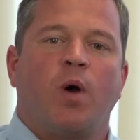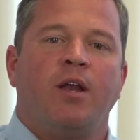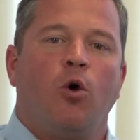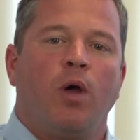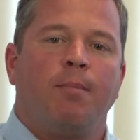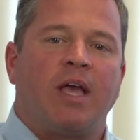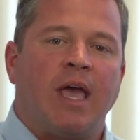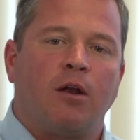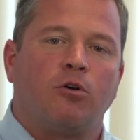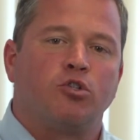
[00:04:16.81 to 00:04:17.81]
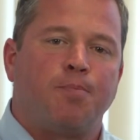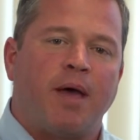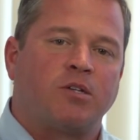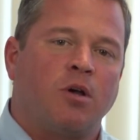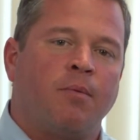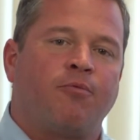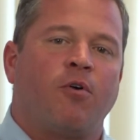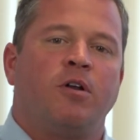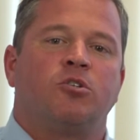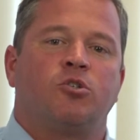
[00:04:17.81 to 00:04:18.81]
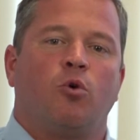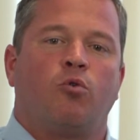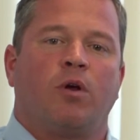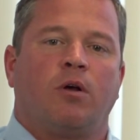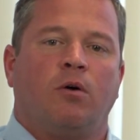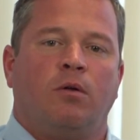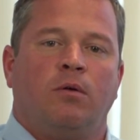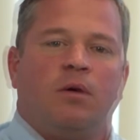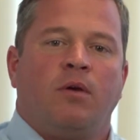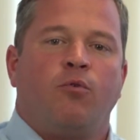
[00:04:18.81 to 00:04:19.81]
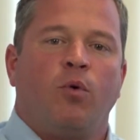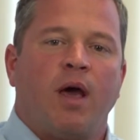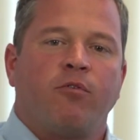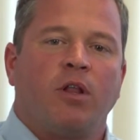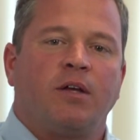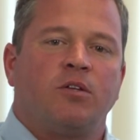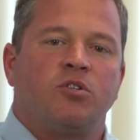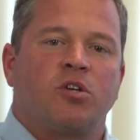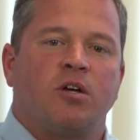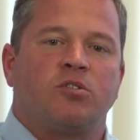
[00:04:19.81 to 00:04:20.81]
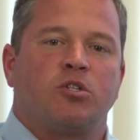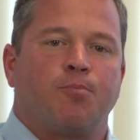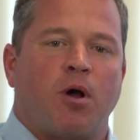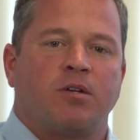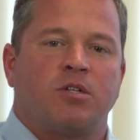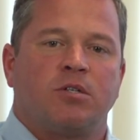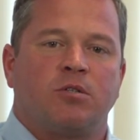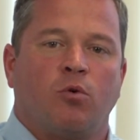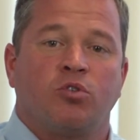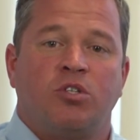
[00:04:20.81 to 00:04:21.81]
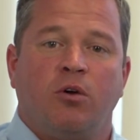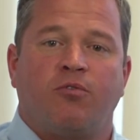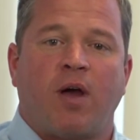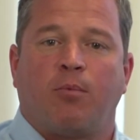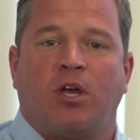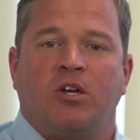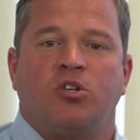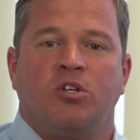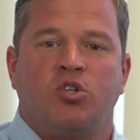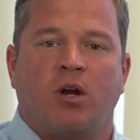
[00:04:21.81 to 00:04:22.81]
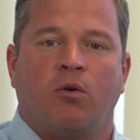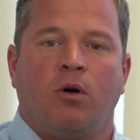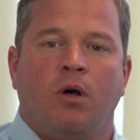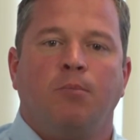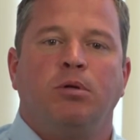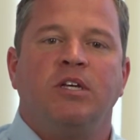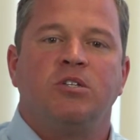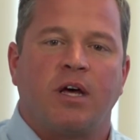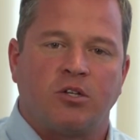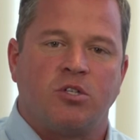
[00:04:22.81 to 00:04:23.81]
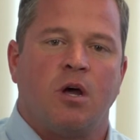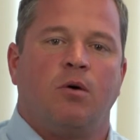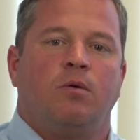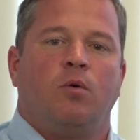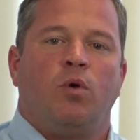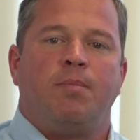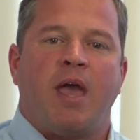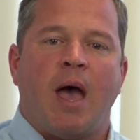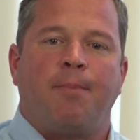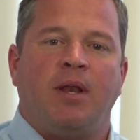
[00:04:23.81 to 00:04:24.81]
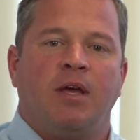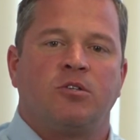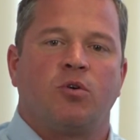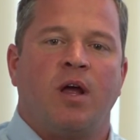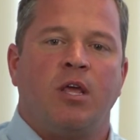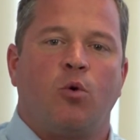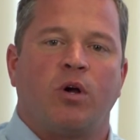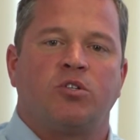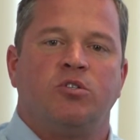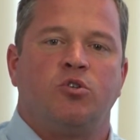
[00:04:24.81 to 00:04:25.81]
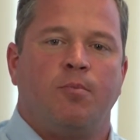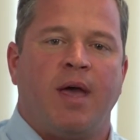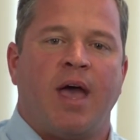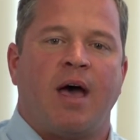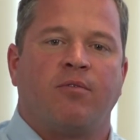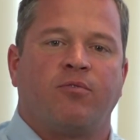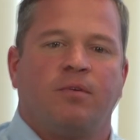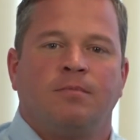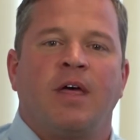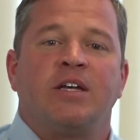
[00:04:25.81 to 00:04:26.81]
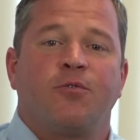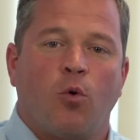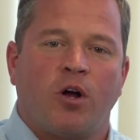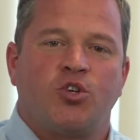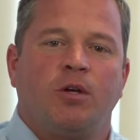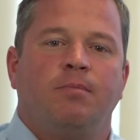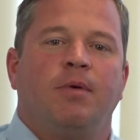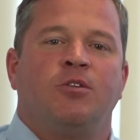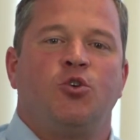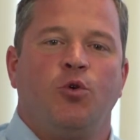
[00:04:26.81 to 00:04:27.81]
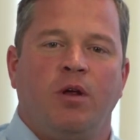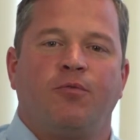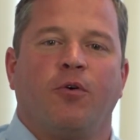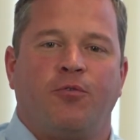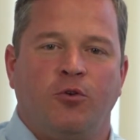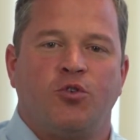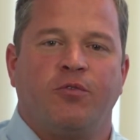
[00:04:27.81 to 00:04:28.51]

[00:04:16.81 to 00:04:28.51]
why knowing mechanical specs up front is so critical. If you would ever like to discuss this process or steel fabrication in general, please let us know. We'd be happy to answer any questions you may have. Thanks for watching and tune in for future